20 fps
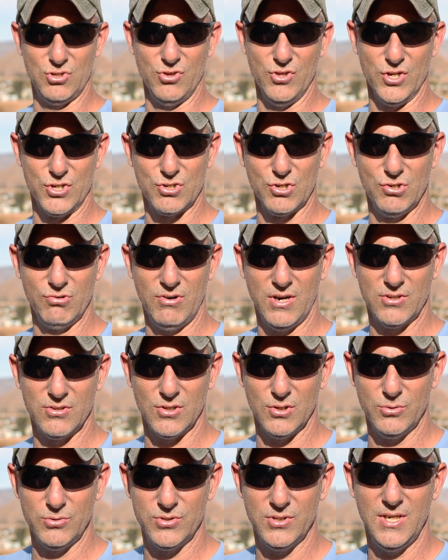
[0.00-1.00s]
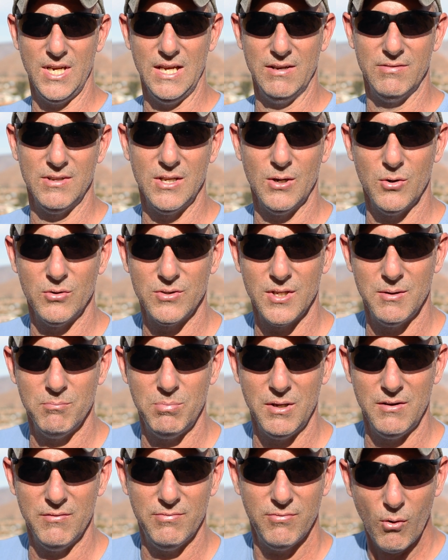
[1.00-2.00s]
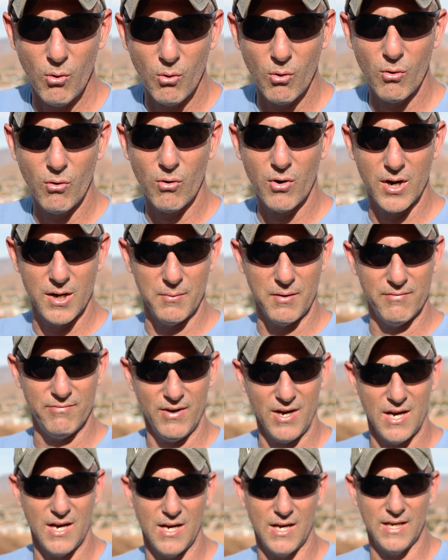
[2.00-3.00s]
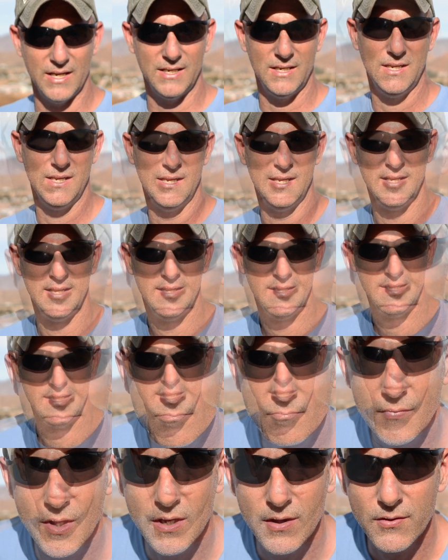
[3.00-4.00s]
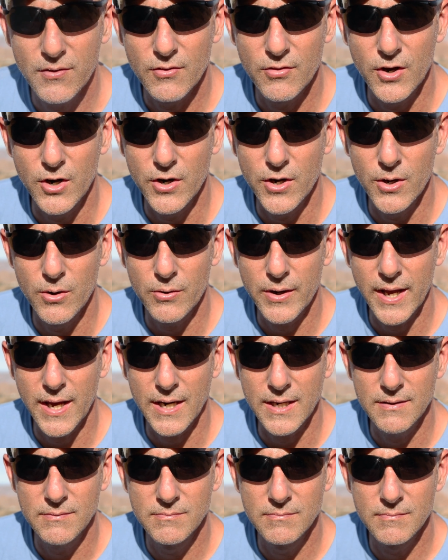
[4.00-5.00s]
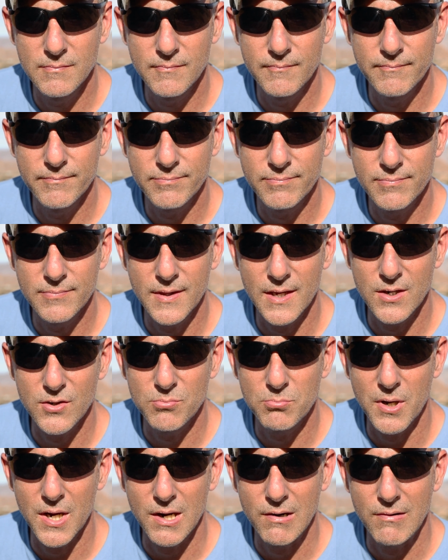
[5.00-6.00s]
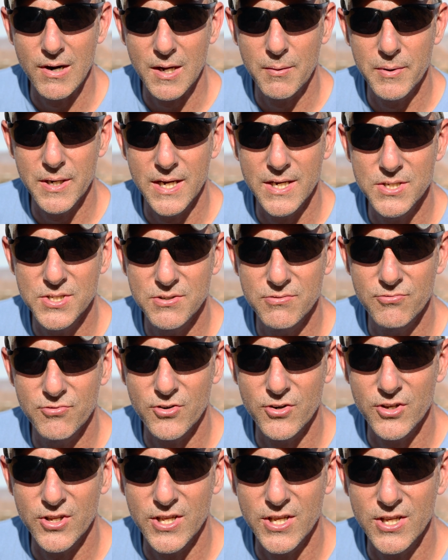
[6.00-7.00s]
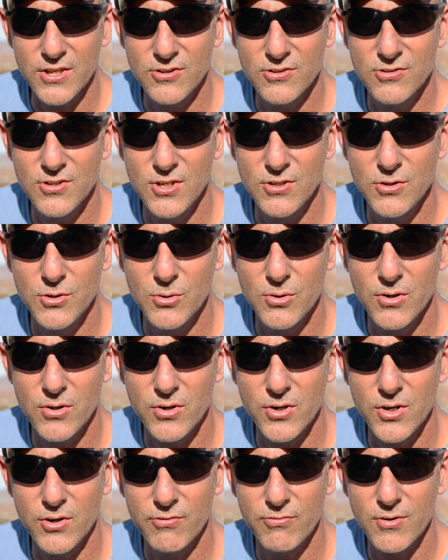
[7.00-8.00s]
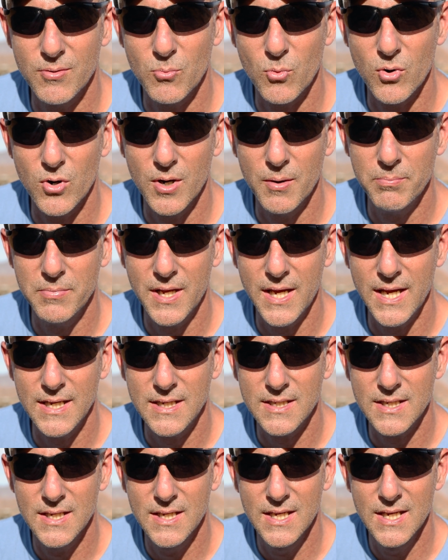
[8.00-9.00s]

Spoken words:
the true resolution, even though it's MP4, it'd be fine. There you go, Canon. That is my recommendation for the C200 firmware update.